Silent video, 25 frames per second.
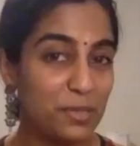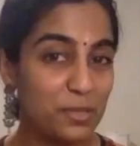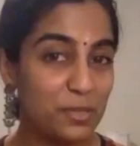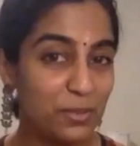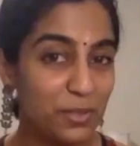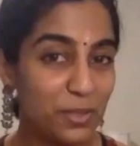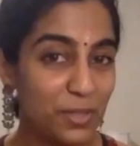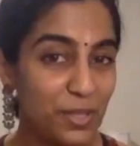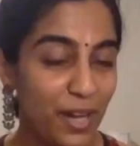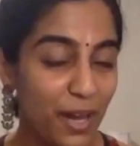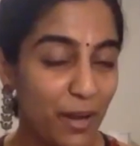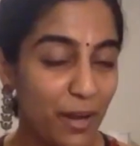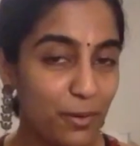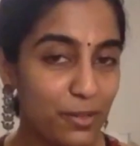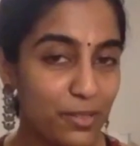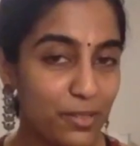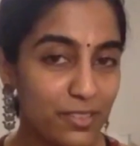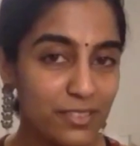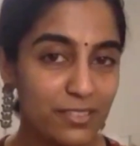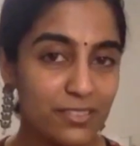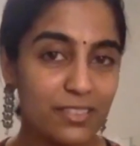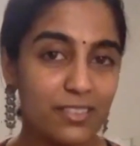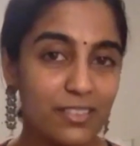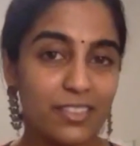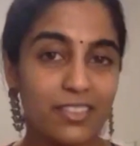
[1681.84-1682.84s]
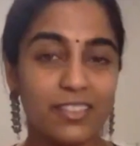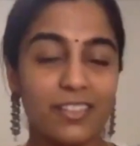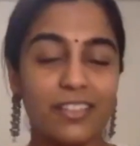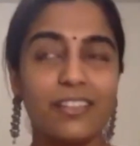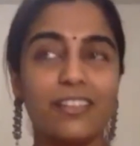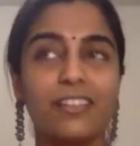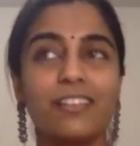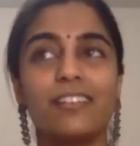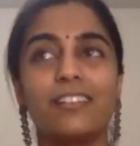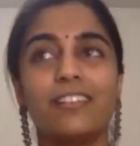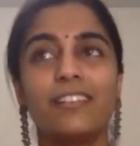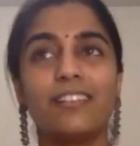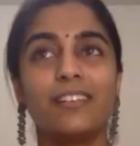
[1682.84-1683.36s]
to go out,
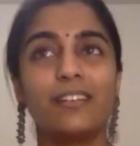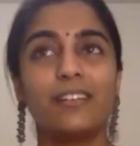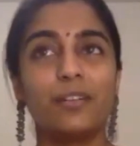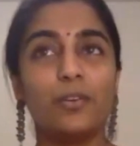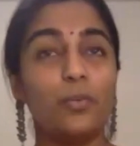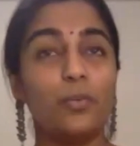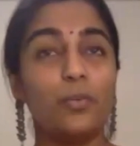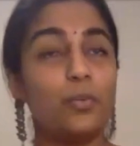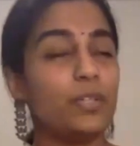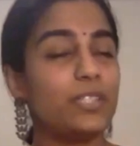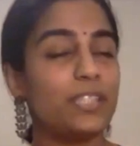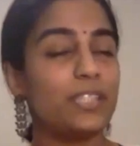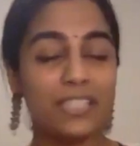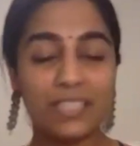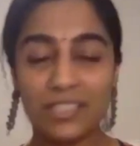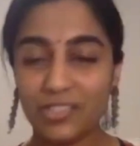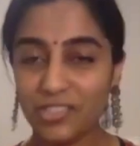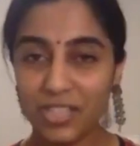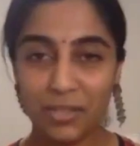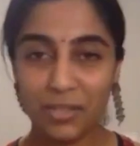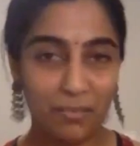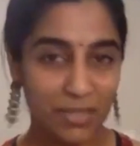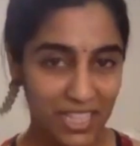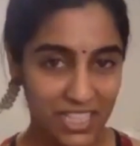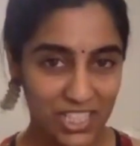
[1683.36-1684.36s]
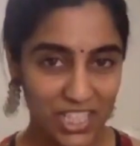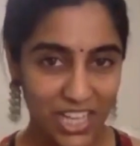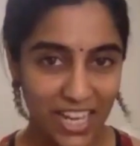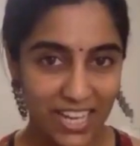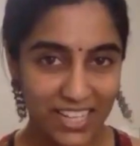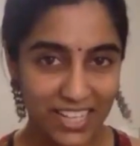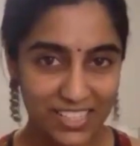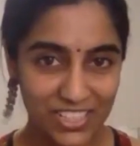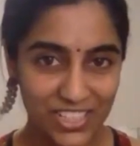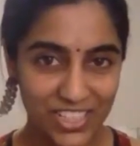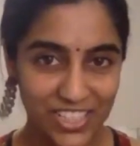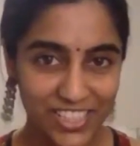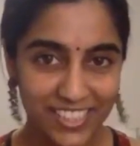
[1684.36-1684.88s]
was extremely
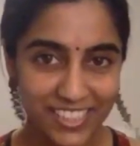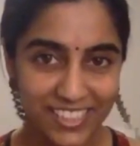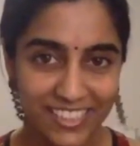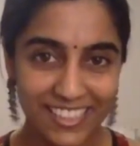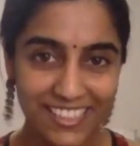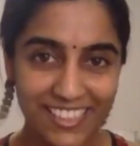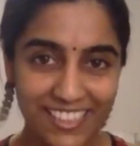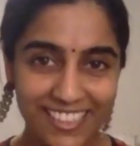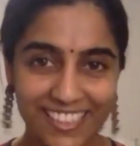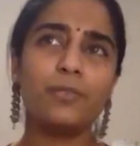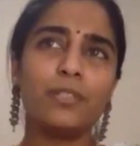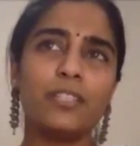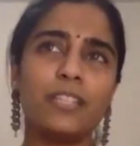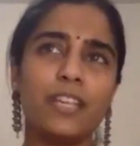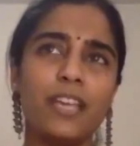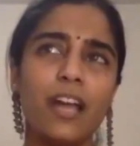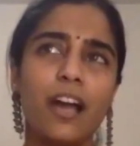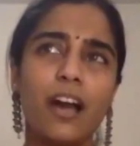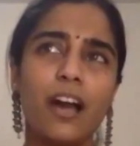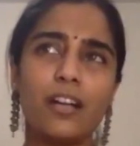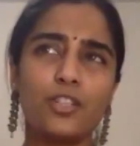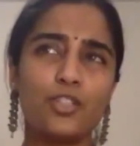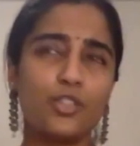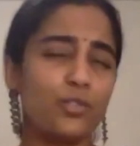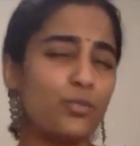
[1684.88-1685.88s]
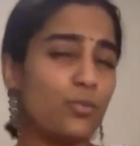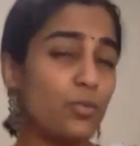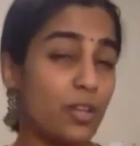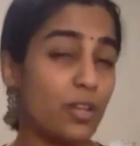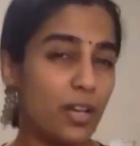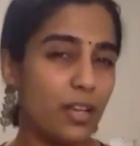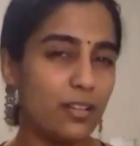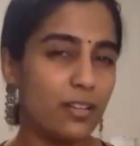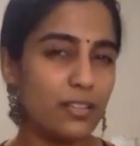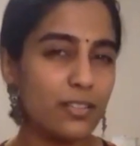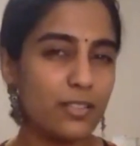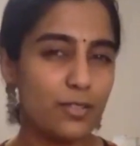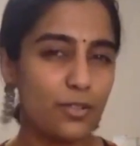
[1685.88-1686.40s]
challenging. I'd say our true
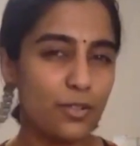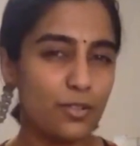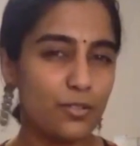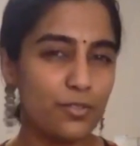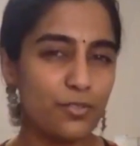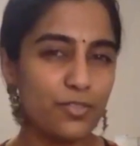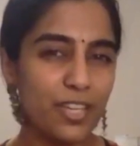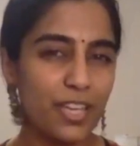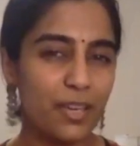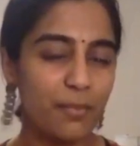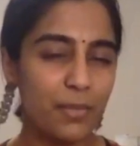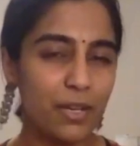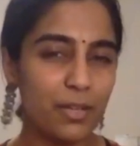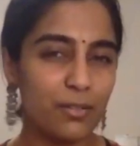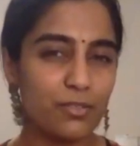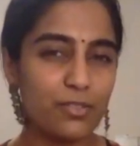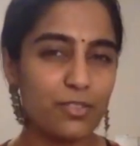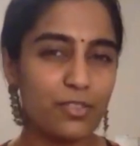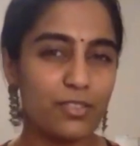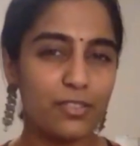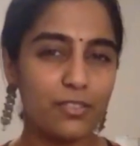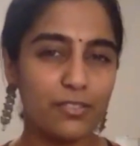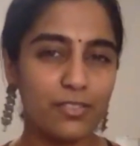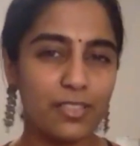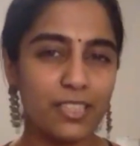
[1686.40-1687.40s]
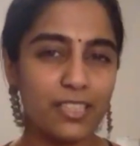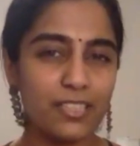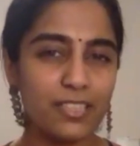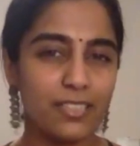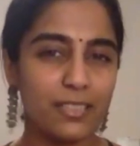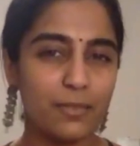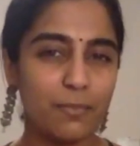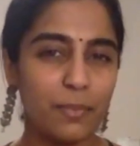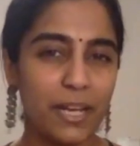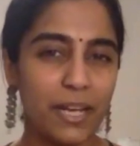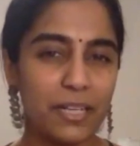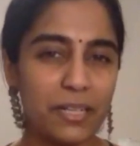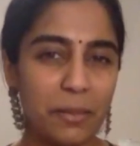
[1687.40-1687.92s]
colors sort of came out during this
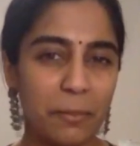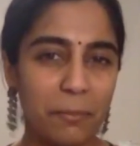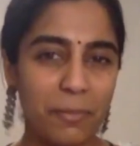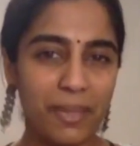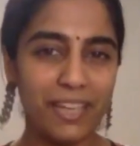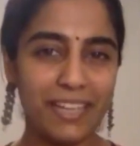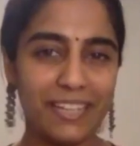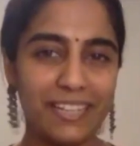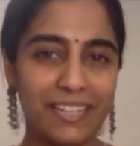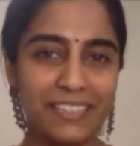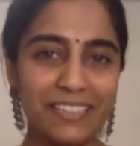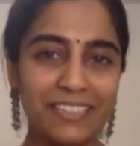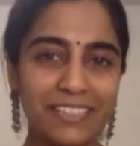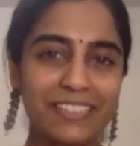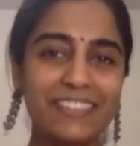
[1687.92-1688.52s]
pandemic.